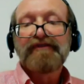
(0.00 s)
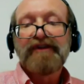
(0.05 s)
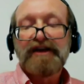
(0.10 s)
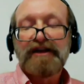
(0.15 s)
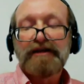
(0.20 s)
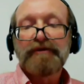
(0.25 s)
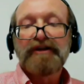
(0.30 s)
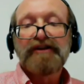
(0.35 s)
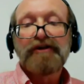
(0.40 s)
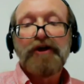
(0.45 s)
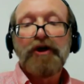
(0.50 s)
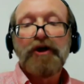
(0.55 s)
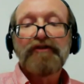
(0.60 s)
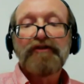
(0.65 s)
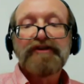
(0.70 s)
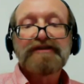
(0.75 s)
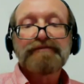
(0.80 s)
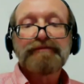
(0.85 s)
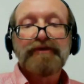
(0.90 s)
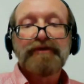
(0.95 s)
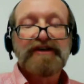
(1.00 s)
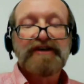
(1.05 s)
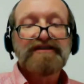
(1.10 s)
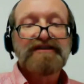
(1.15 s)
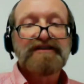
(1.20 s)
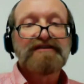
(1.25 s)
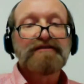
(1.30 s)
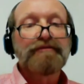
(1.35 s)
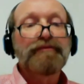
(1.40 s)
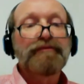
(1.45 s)
And it'll be available in all
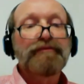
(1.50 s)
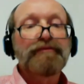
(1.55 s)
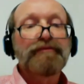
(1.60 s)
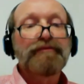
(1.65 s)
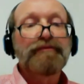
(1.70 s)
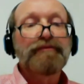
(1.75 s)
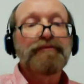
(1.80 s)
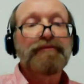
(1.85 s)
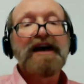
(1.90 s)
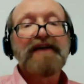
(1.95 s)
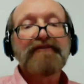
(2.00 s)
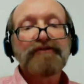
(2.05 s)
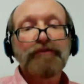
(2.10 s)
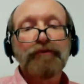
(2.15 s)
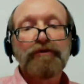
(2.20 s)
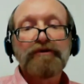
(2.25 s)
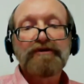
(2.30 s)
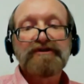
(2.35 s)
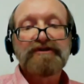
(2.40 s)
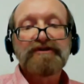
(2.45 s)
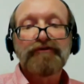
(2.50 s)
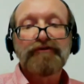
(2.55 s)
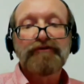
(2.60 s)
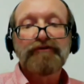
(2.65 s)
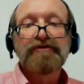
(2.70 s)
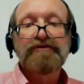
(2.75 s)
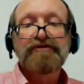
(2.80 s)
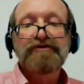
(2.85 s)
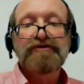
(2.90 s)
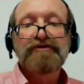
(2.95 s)
these places immediately
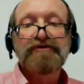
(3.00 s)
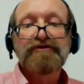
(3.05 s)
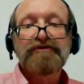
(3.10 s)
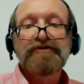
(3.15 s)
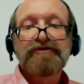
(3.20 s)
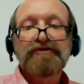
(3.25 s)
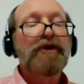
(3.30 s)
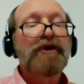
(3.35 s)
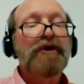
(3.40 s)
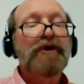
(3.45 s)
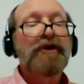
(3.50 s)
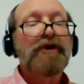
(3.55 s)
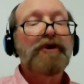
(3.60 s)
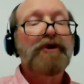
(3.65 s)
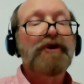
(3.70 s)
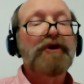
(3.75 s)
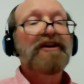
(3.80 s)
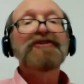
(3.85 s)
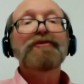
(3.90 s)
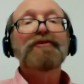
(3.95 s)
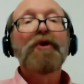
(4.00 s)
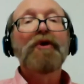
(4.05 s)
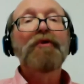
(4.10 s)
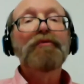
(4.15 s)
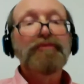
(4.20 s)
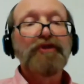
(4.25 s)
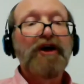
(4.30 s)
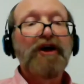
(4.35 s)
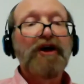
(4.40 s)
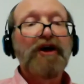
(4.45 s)
afterwards for you to repost
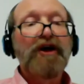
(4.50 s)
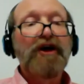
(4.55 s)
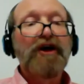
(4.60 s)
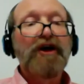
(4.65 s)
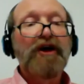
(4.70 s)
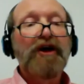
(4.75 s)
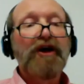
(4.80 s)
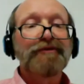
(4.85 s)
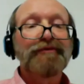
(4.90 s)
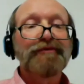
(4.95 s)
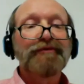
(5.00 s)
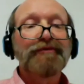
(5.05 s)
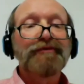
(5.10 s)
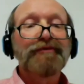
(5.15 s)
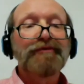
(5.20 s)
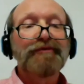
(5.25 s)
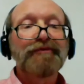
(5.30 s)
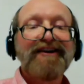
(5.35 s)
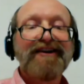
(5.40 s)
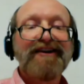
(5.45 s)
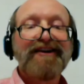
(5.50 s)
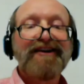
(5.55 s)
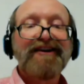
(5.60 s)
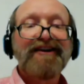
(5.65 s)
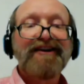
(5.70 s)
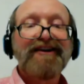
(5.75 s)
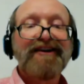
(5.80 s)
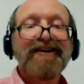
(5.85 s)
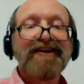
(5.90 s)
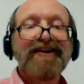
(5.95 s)
into your own blog. So please
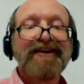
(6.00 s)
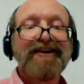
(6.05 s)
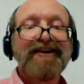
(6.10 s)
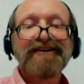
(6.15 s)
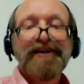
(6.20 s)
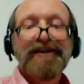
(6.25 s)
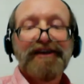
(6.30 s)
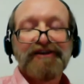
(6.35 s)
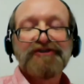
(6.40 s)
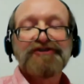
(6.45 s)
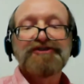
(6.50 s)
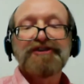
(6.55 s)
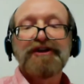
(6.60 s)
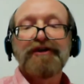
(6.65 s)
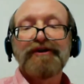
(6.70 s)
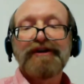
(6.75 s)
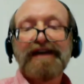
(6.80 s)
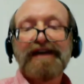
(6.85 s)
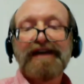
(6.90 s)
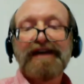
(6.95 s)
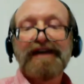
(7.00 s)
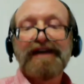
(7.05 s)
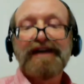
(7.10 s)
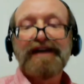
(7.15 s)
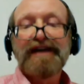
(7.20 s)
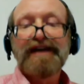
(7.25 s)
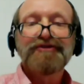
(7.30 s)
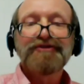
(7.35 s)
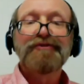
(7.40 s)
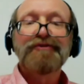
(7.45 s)
take our content and share it
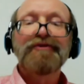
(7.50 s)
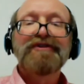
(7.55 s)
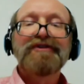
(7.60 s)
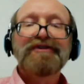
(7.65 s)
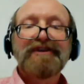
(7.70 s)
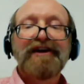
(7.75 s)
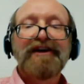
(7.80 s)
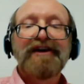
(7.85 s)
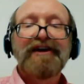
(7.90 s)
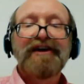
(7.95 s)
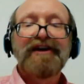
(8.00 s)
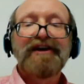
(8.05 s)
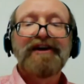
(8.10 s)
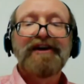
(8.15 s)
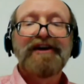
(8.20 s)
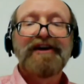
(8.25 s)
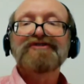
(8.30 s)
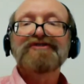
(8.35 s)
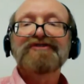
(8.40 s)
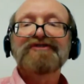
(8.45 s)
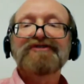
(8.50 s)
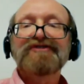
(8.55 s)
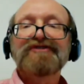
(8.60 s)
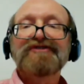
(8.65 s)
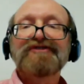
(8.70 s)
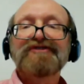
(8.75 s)
out in the true element of